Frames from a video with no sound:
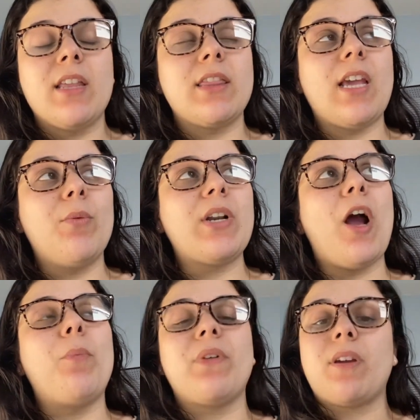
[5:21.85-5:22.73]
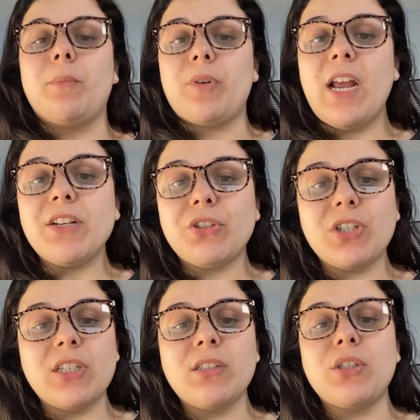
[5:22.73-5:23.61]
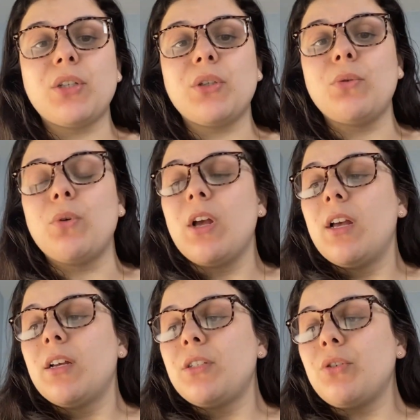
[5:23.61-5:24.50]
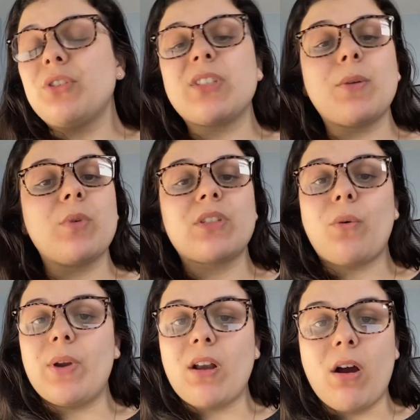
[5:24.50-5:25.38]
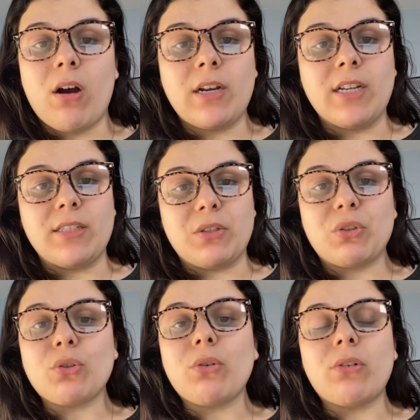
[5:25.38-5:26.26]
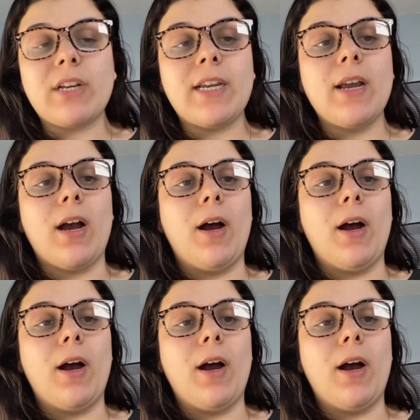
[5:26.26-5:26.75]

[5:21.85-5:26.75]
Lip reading: that would help with comprehension, to understand what's going on in the story,